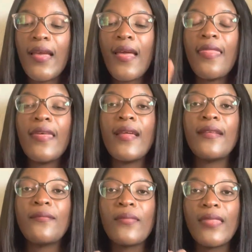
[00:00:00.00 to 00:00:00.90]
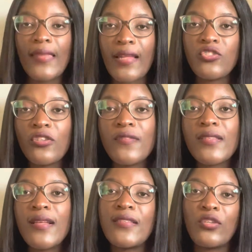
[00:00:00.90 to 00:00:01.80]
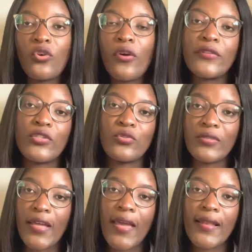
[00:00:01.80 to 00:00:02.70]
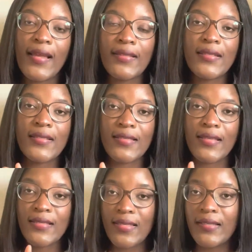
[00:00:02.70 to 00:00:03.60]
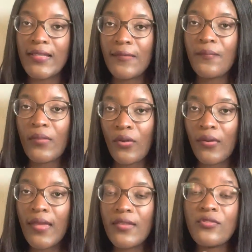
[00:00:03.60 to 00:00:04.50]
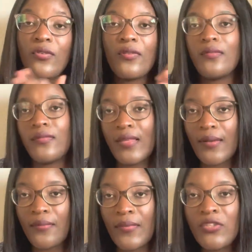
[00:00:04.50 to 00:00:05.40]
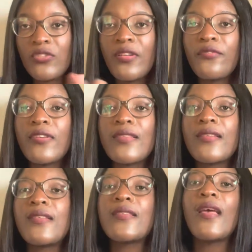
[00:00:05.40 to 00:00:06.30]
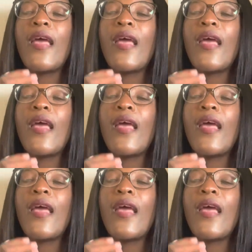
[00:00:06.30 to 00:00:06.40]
And then night shift starts at 8:45 until 6:30. Okay, so there are major differences.